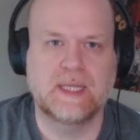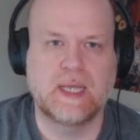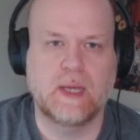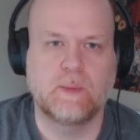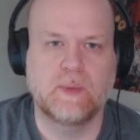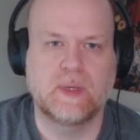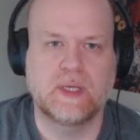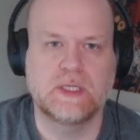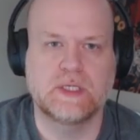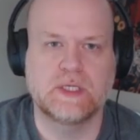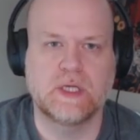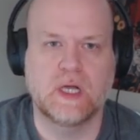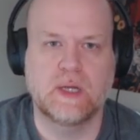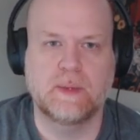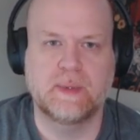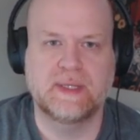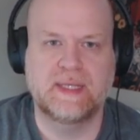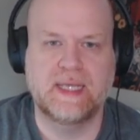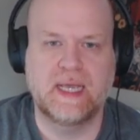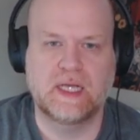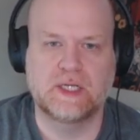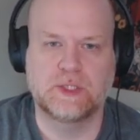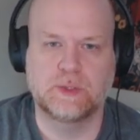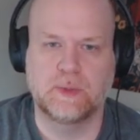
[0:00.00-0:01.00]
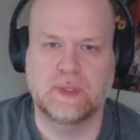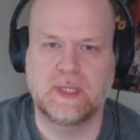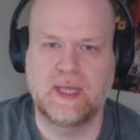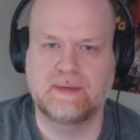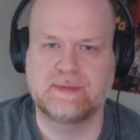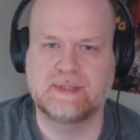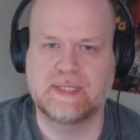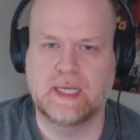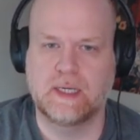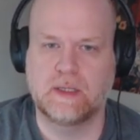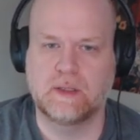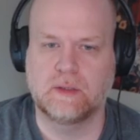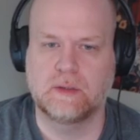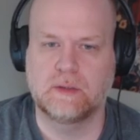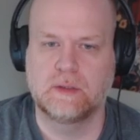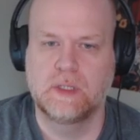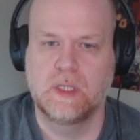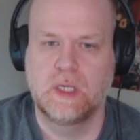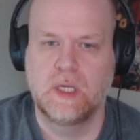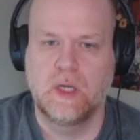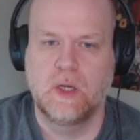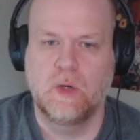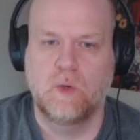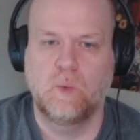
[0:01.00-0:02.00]
that, we can talk about the actual life
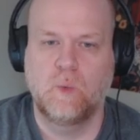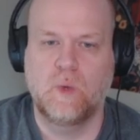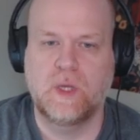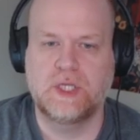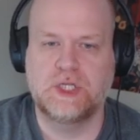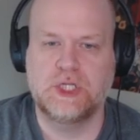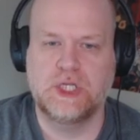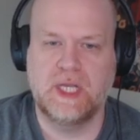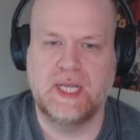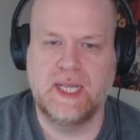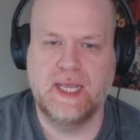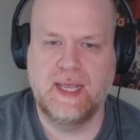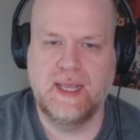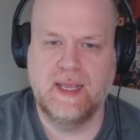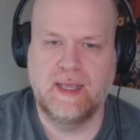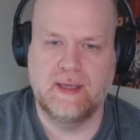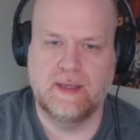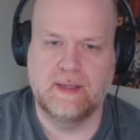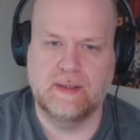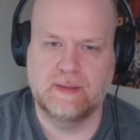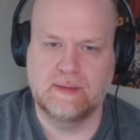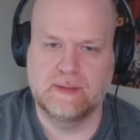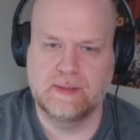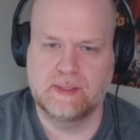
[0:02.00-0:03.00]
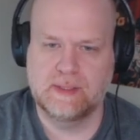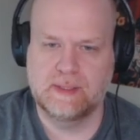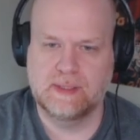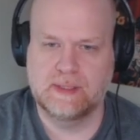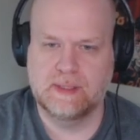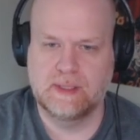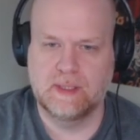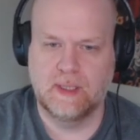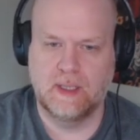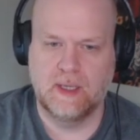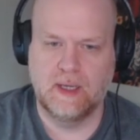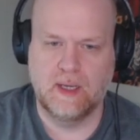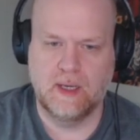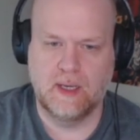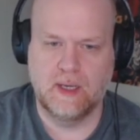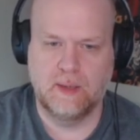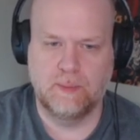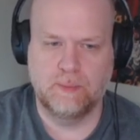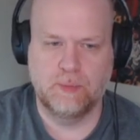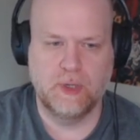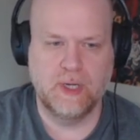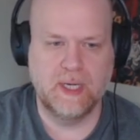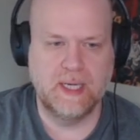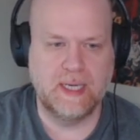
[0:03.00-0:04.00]
cycle, which is
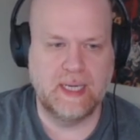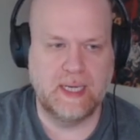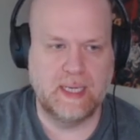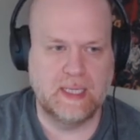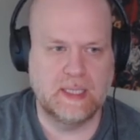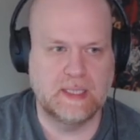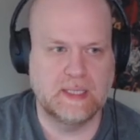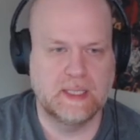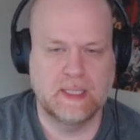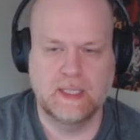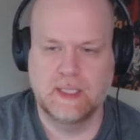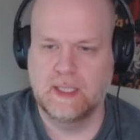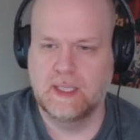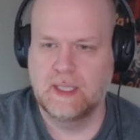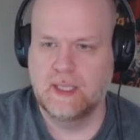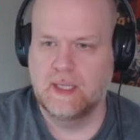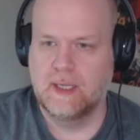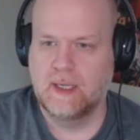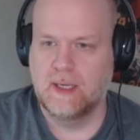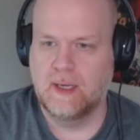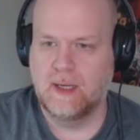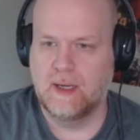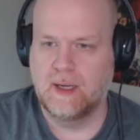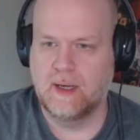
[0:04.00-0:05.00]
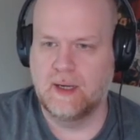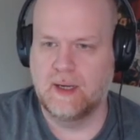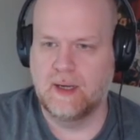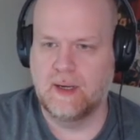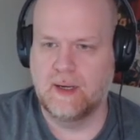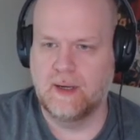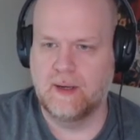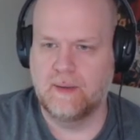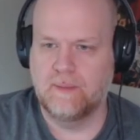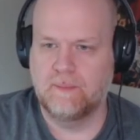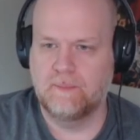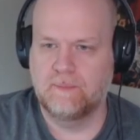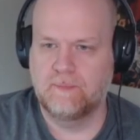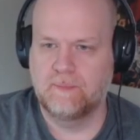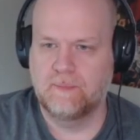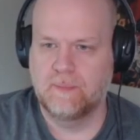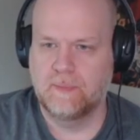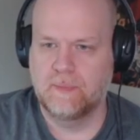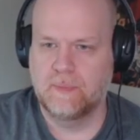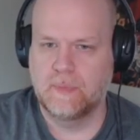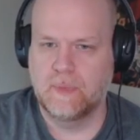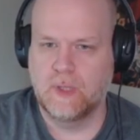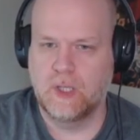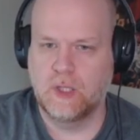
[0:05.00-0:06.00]
pretty neat.
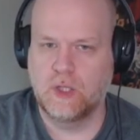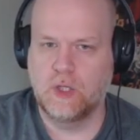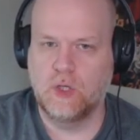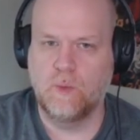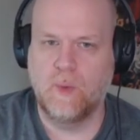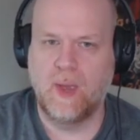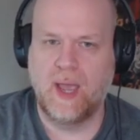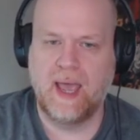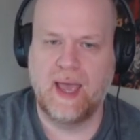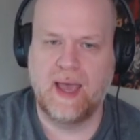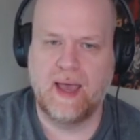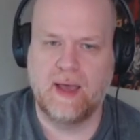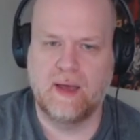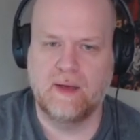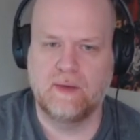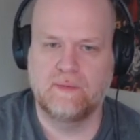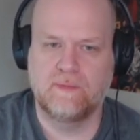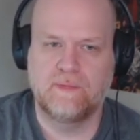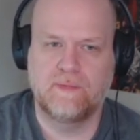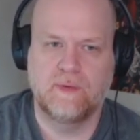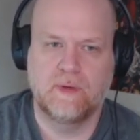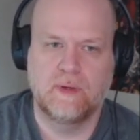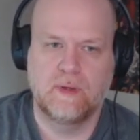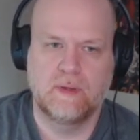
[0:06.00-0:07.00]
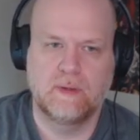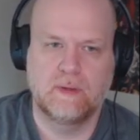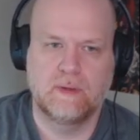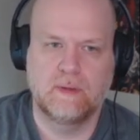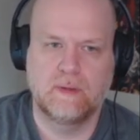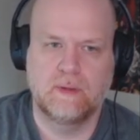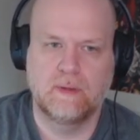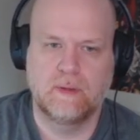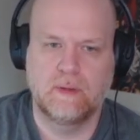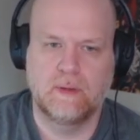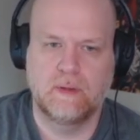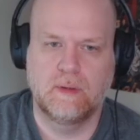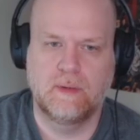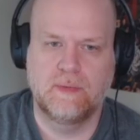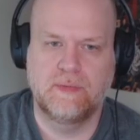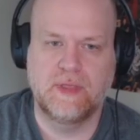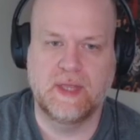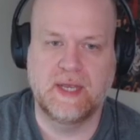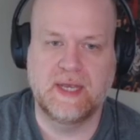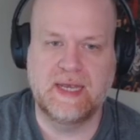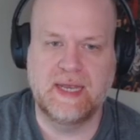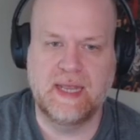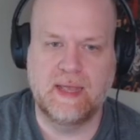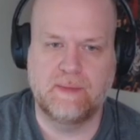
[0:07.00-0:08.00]
You have
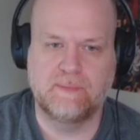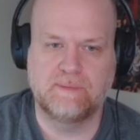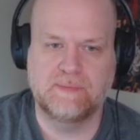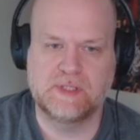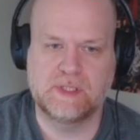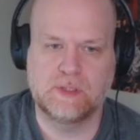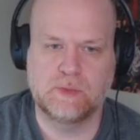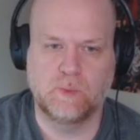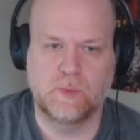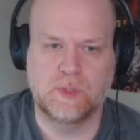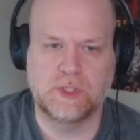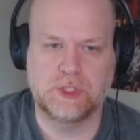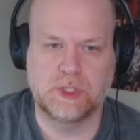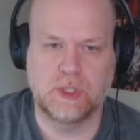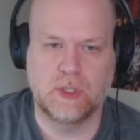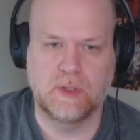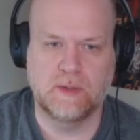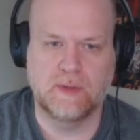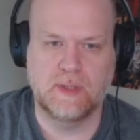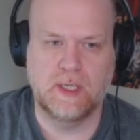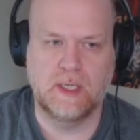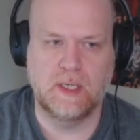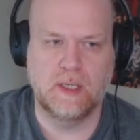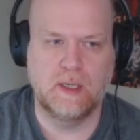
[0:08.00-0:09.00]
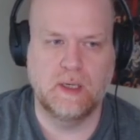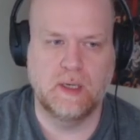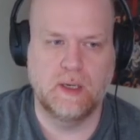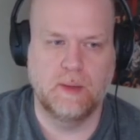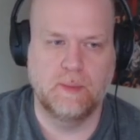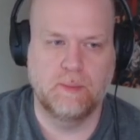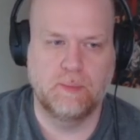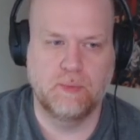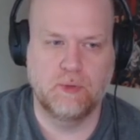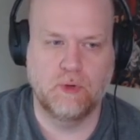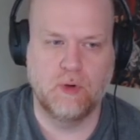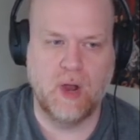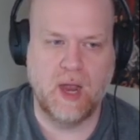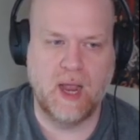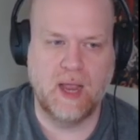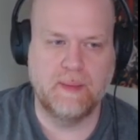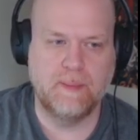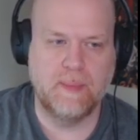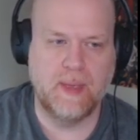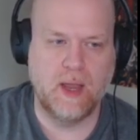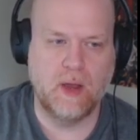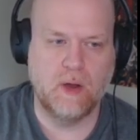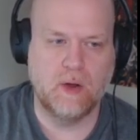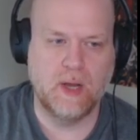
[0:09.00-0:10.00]
the nymphs, which are the
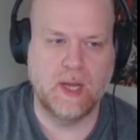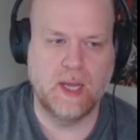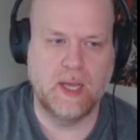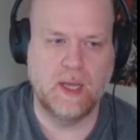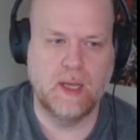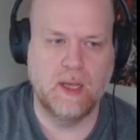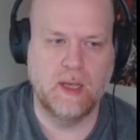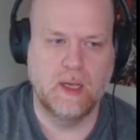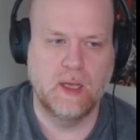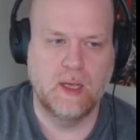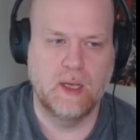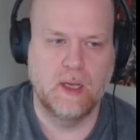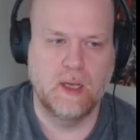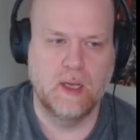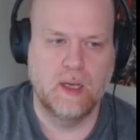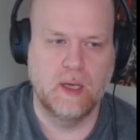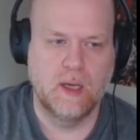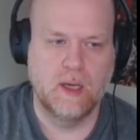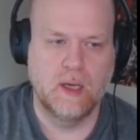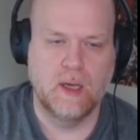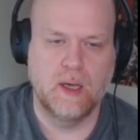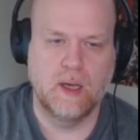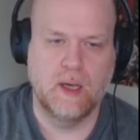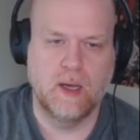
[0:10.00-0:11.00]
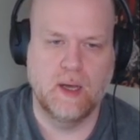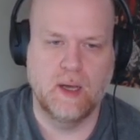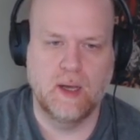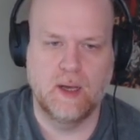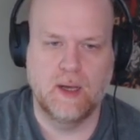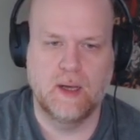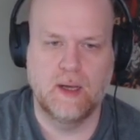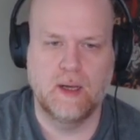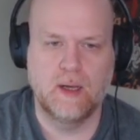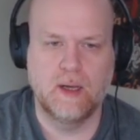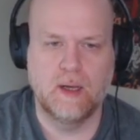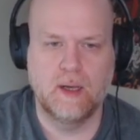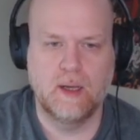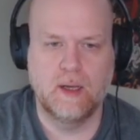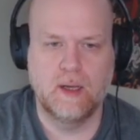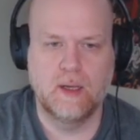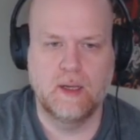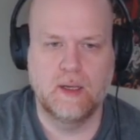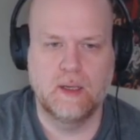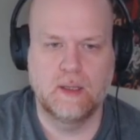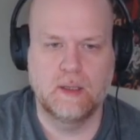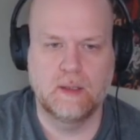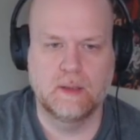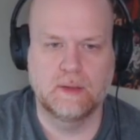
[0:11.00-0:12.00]
primary
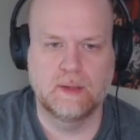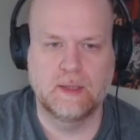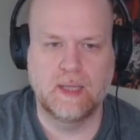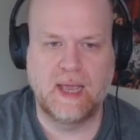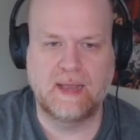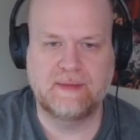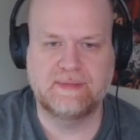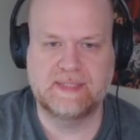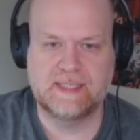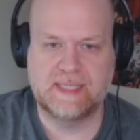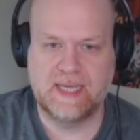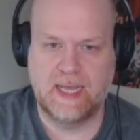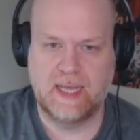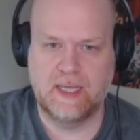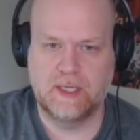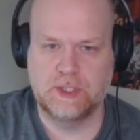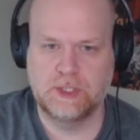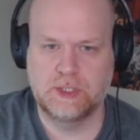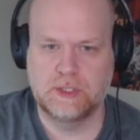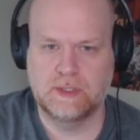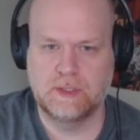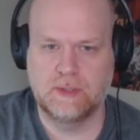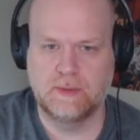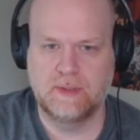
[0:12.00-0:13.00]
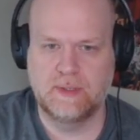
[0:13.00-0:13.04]
life stage. So